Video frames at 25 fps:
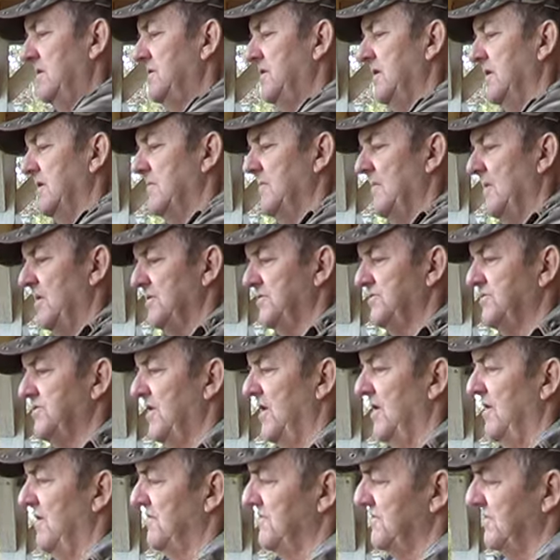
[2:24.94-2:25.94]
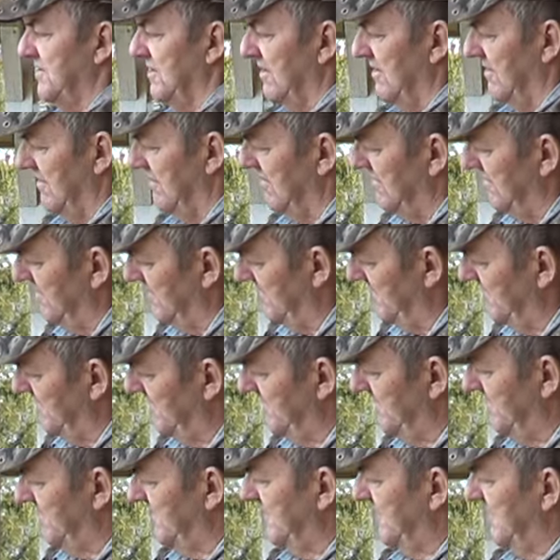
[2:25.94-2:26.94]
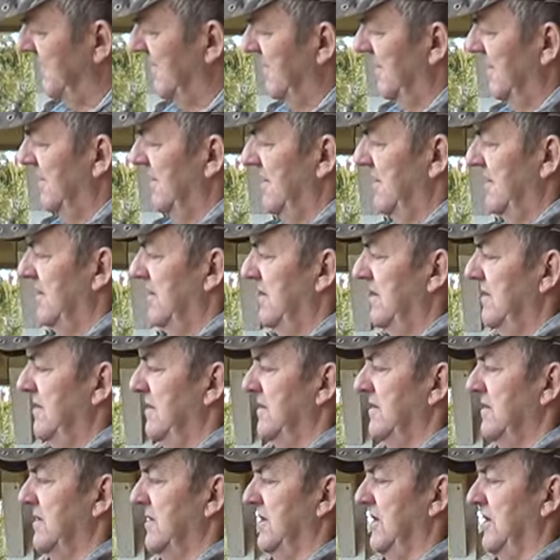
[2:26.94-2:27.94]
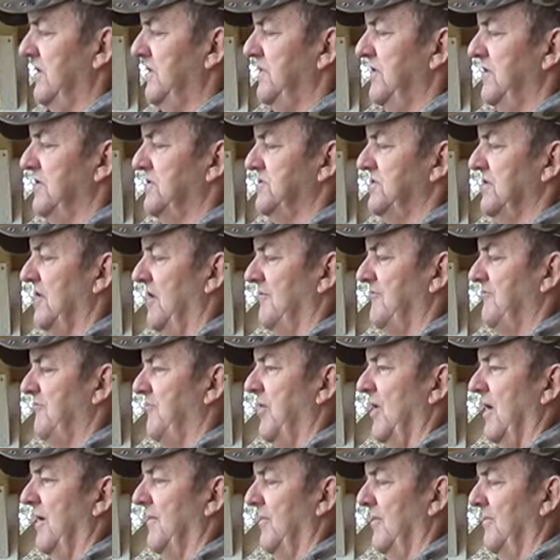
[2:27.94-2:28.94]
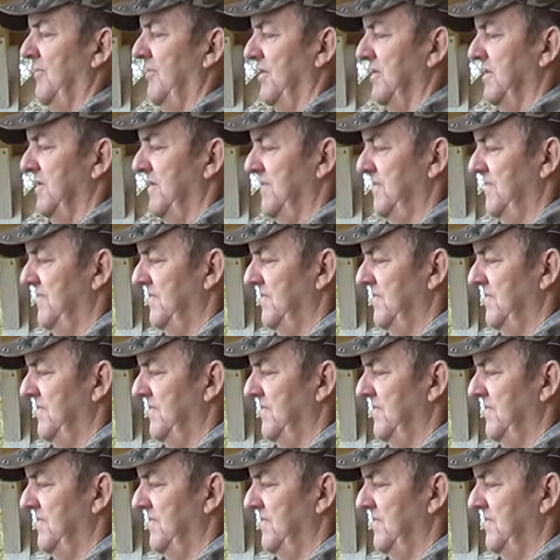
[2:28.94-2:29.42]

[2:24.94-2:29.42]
Take my sawzall, cut this off probably.